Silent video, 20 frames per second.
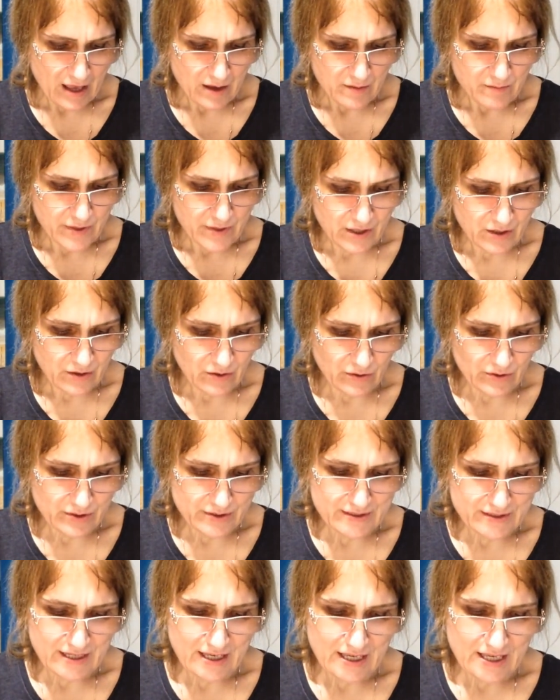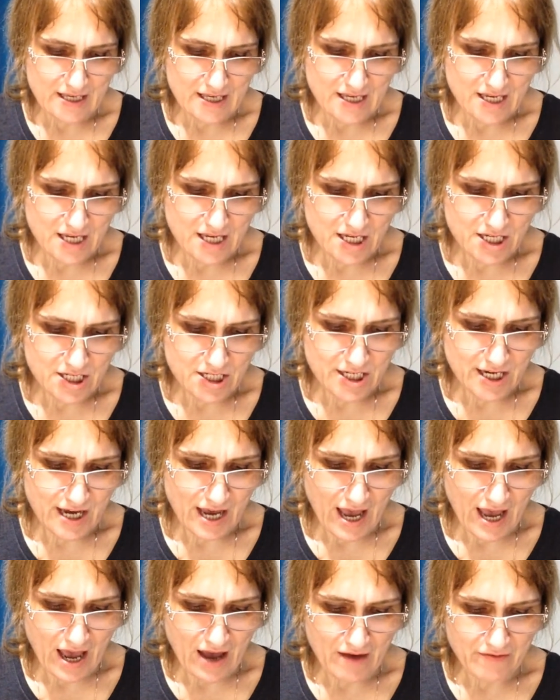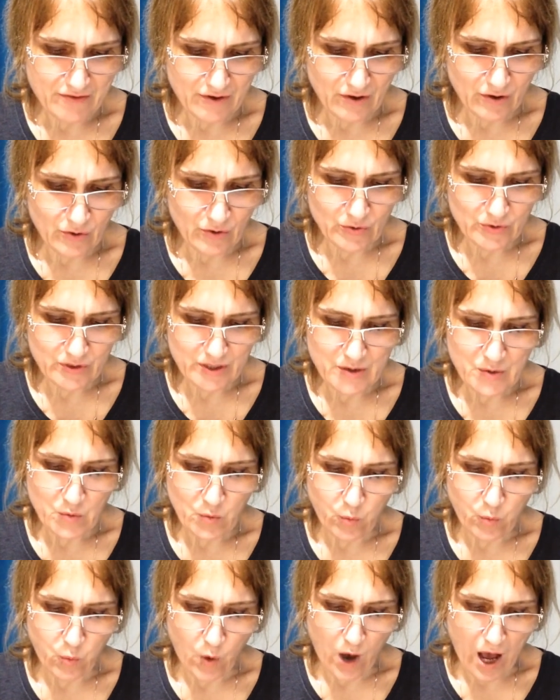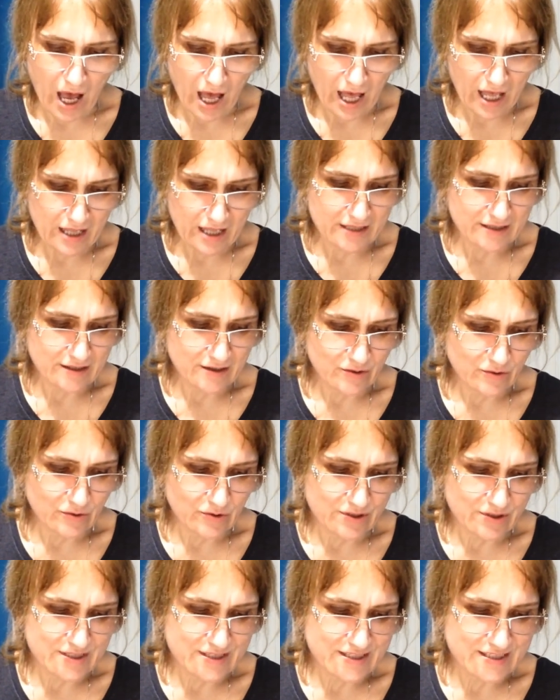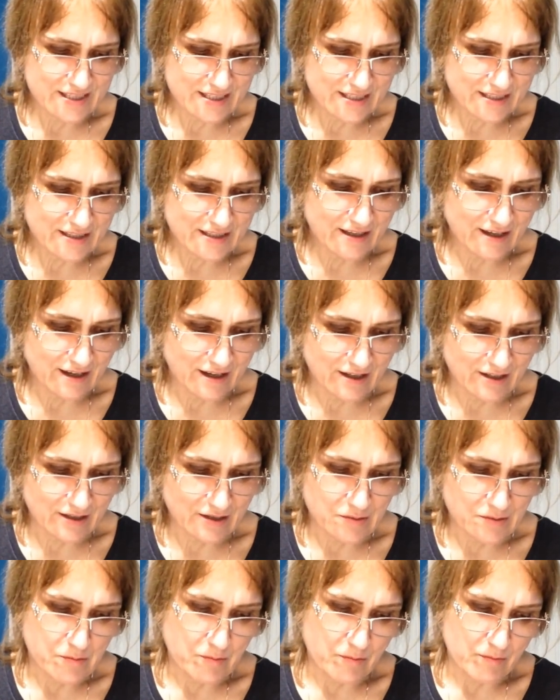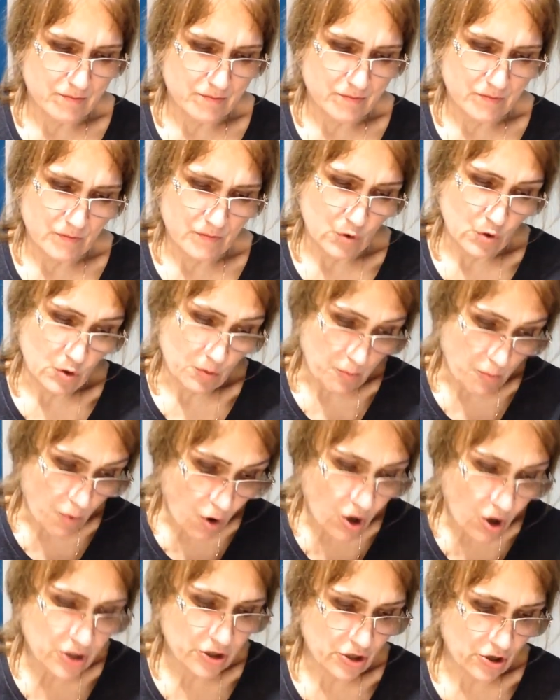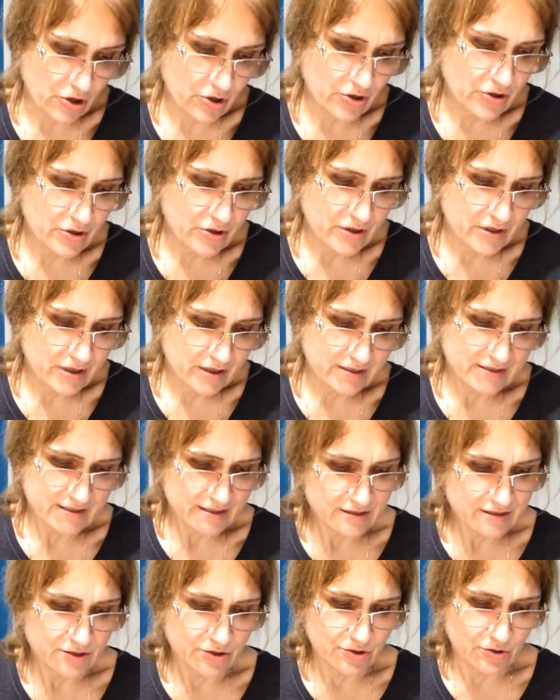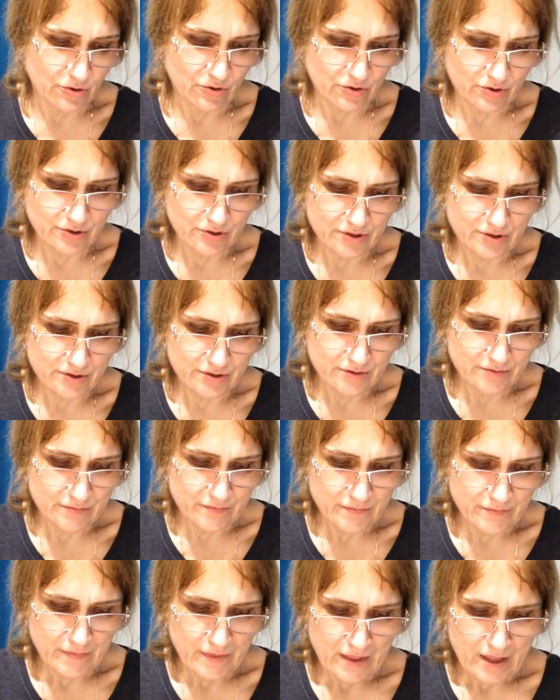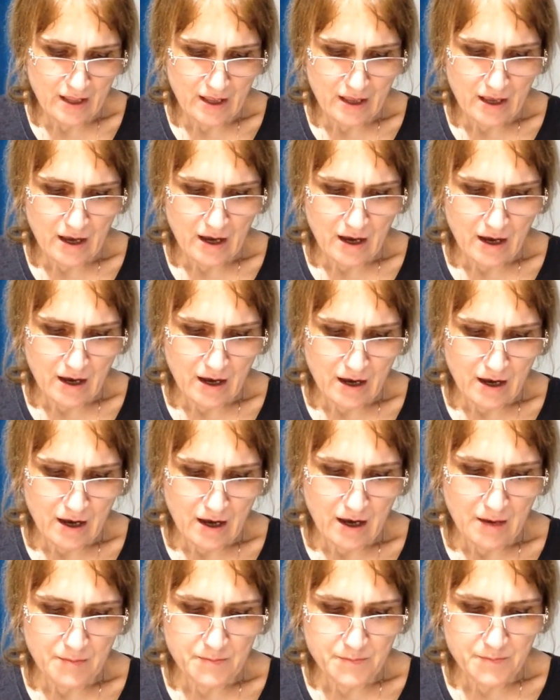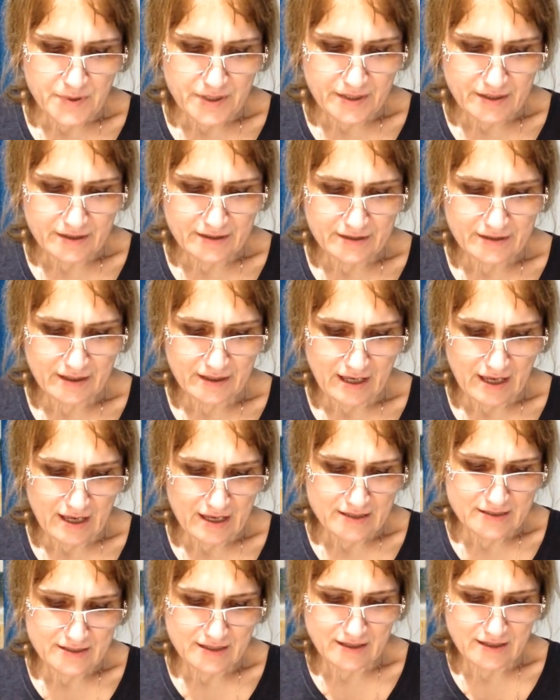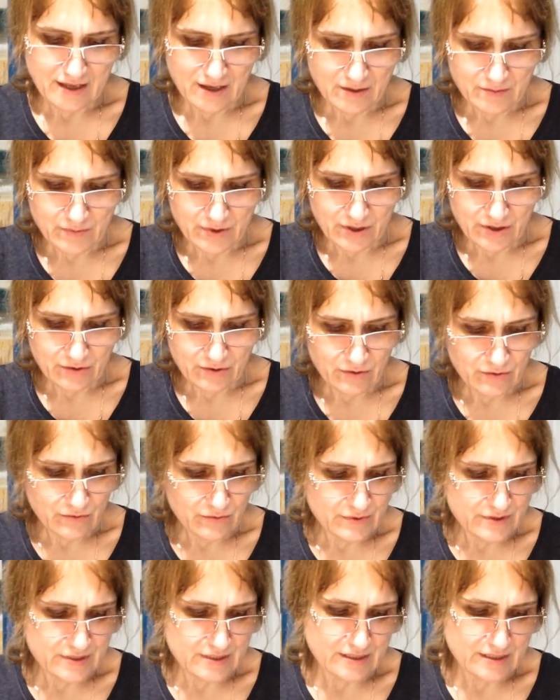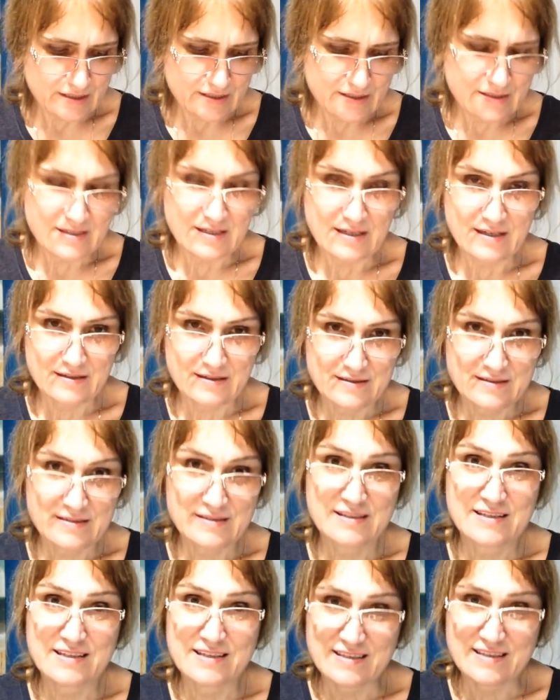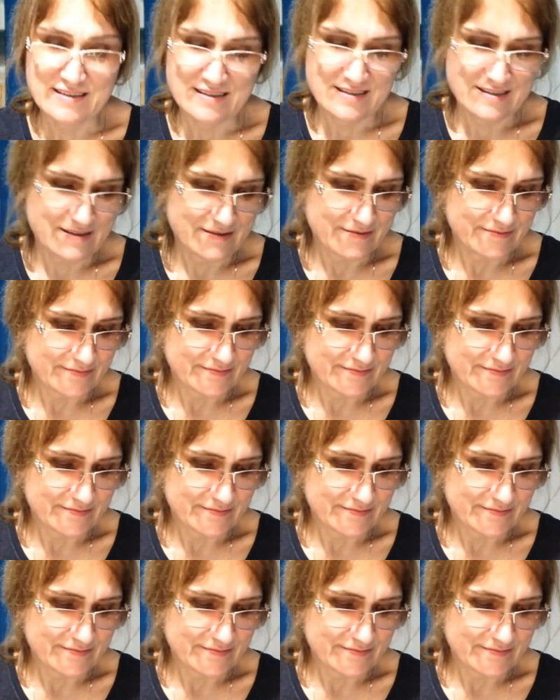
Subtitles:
because they each have only one or single or monocotyledon appearing as an embryo within their seeds.